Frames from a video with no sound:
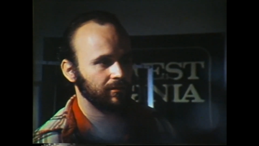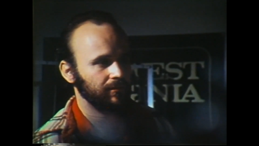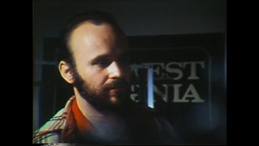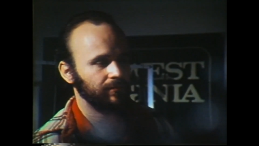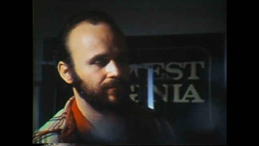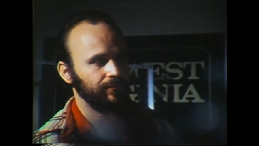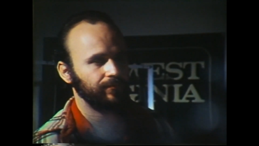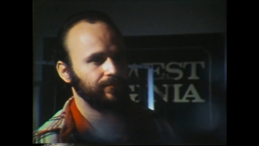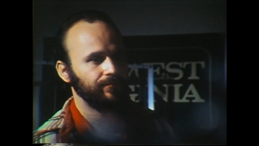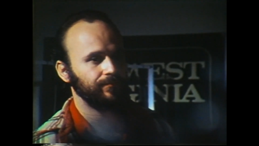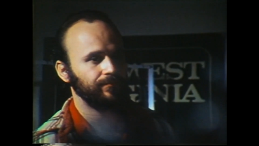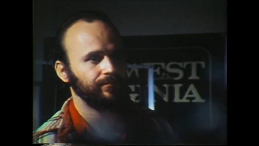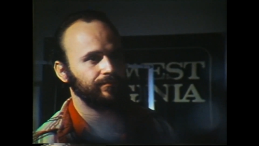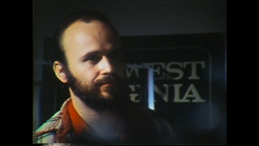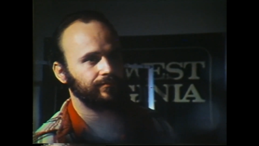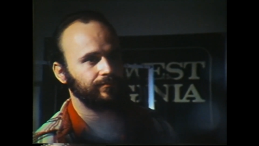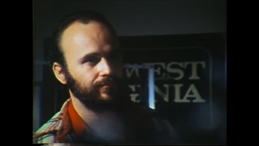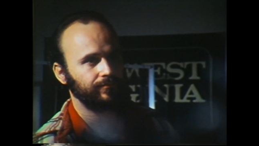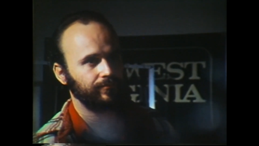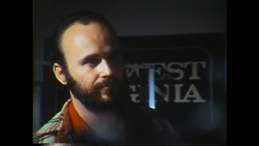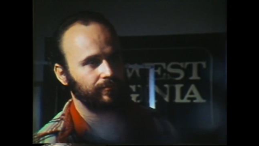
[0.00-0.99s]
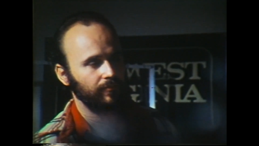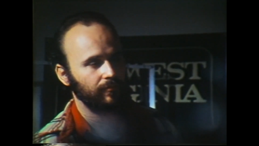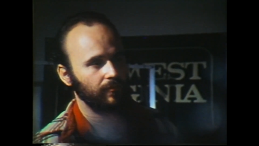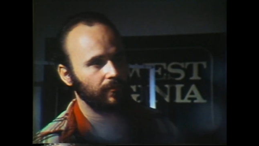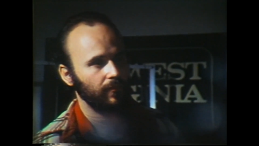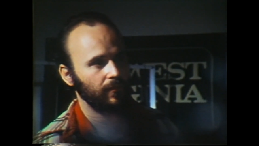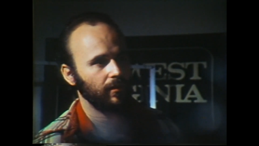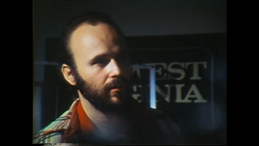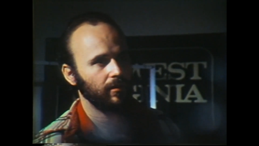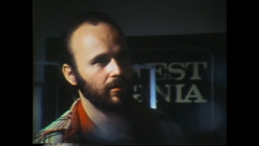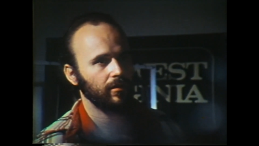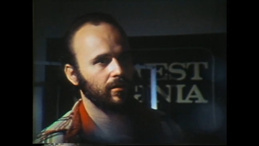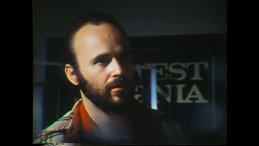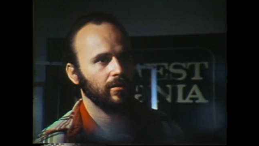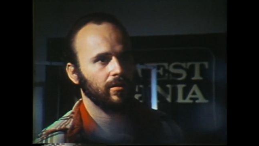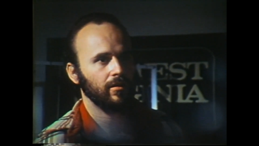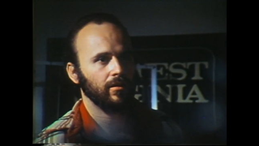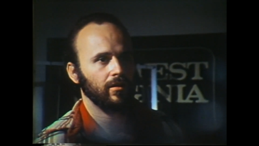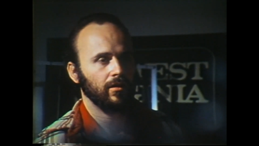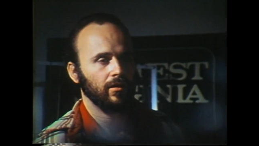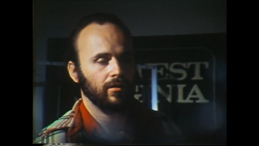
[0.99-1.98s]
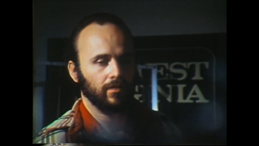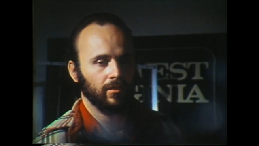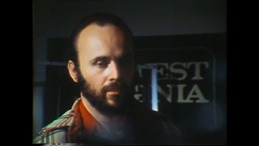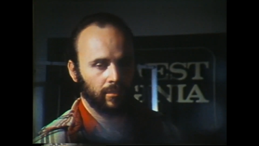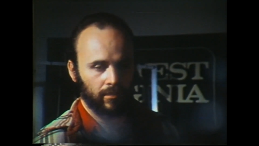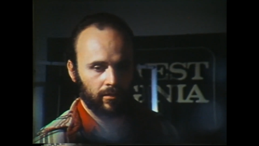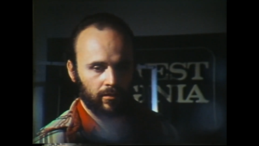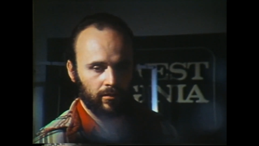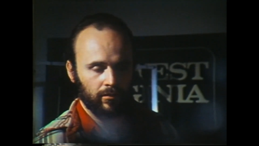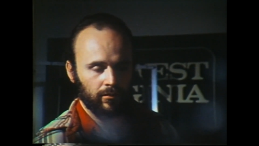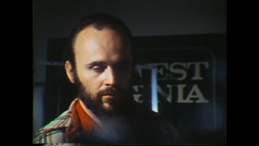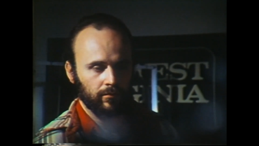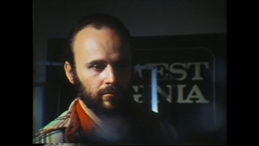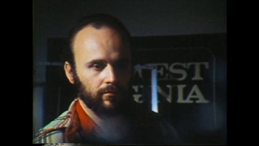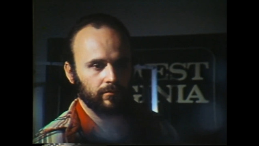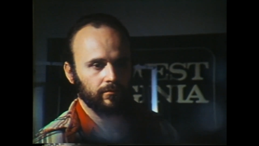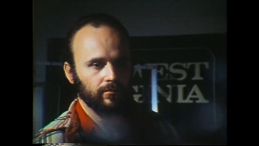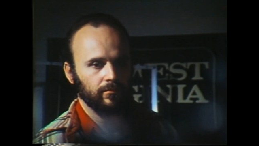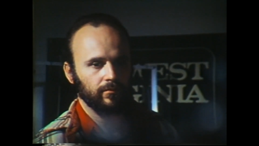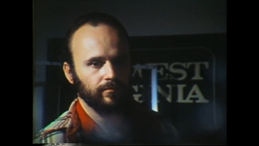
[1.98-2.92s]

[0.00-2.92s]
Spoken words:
[no speech]